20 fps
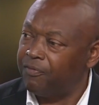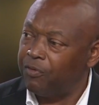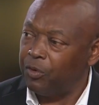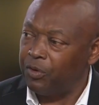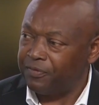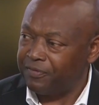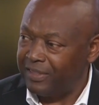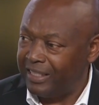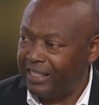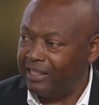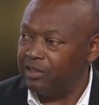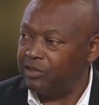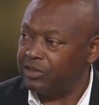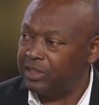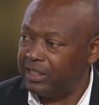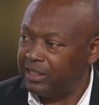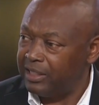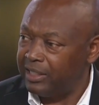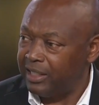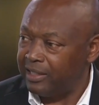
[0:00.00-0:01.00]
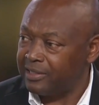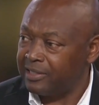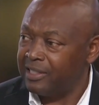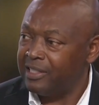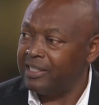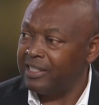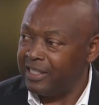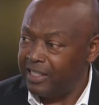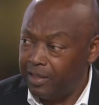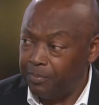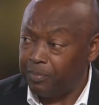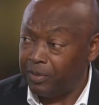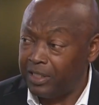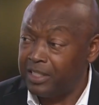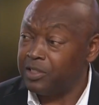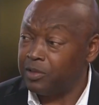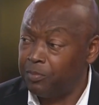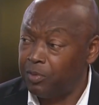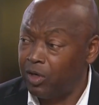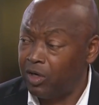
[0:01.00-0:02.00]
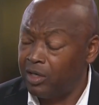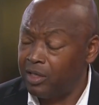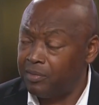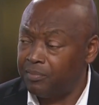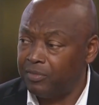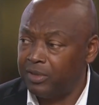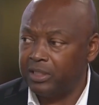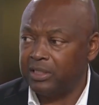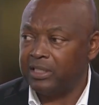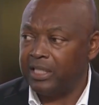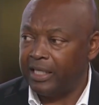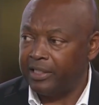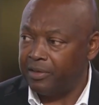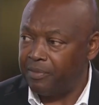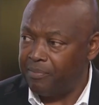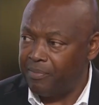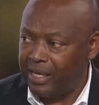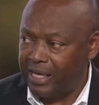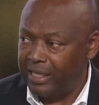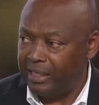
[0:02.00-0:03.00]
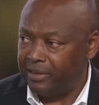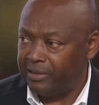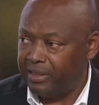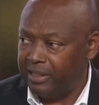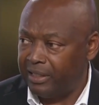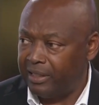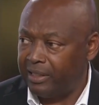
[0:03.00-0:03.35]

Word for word: the fourth thing on the list. It plays a part, but it's not the main